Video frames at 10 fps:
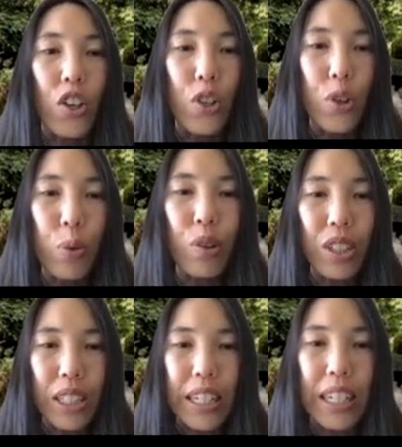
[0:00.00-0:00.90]
you will
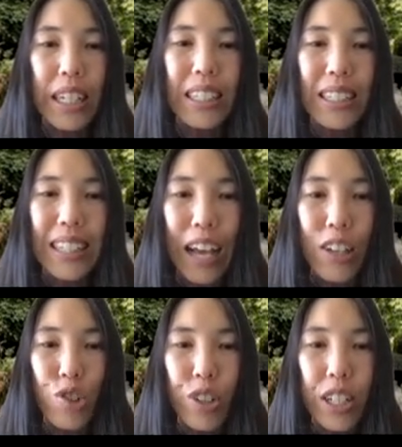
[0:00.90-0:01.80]
see
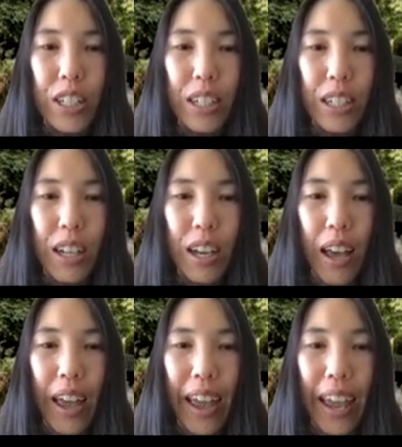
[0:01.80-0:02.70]
saturated
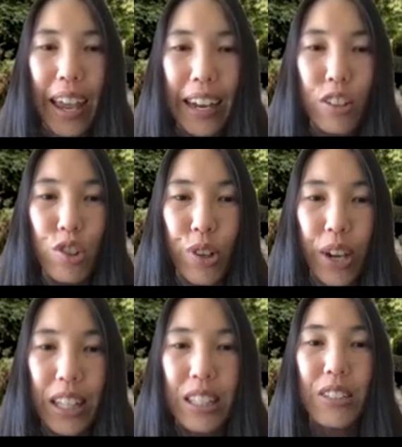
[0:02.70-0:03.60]
and
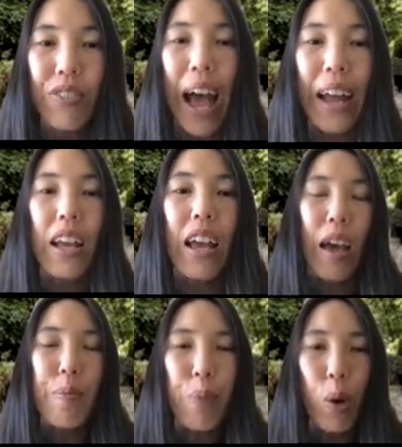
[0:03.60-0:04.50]
trans fat.
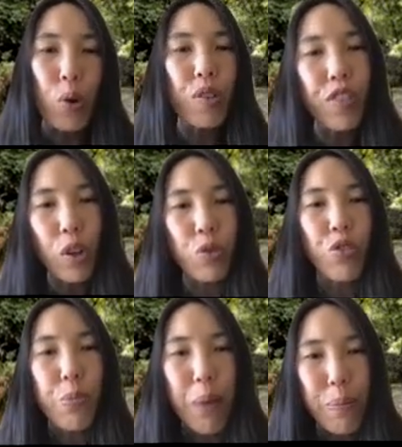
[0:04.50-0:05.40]
And both of those,
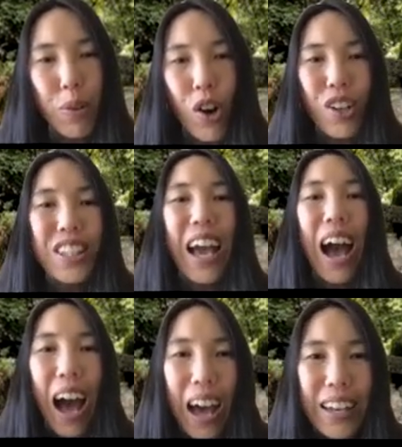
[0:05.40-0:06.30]
remember, are the
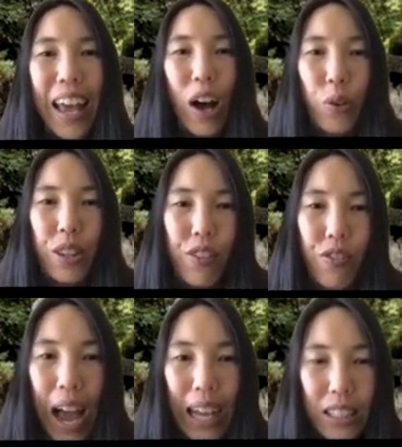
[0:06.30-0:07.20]

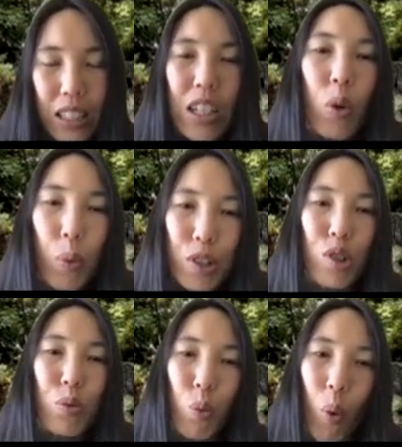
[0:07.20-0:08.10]
unhealthy fats, which
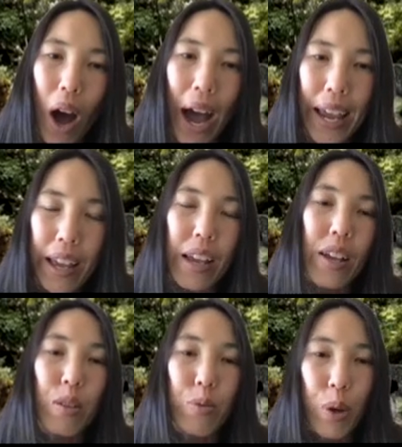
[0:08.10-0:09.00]
is why
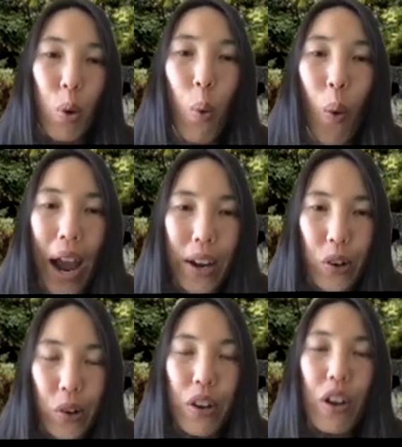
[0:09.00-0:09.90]
it's
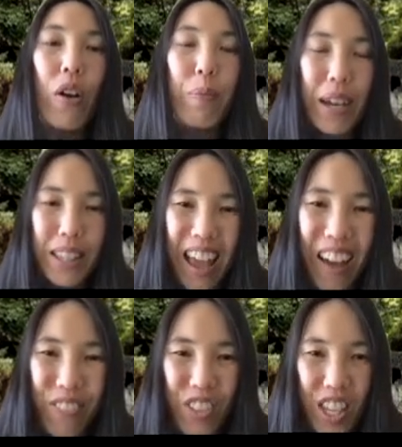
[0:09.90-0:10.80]
required by the
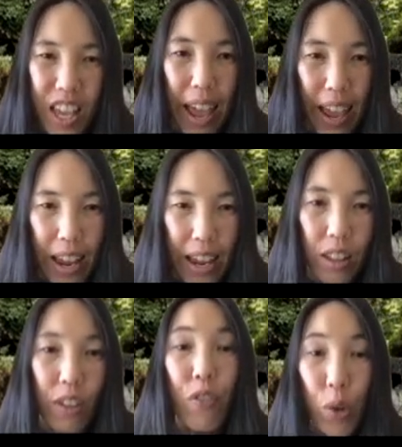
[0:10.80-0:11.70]

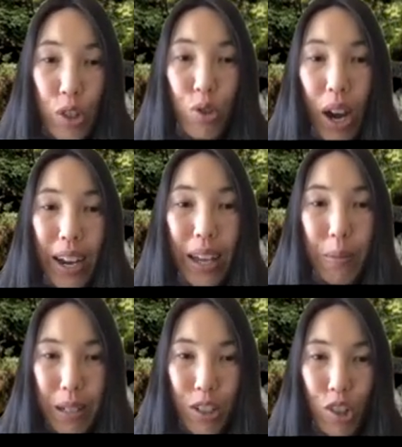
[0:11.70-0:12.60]
FDA, the Food and Drug
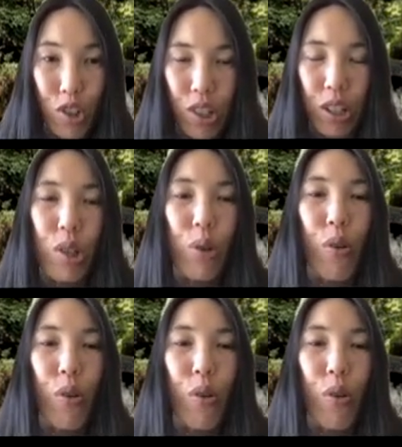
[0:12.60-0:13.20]
Administration,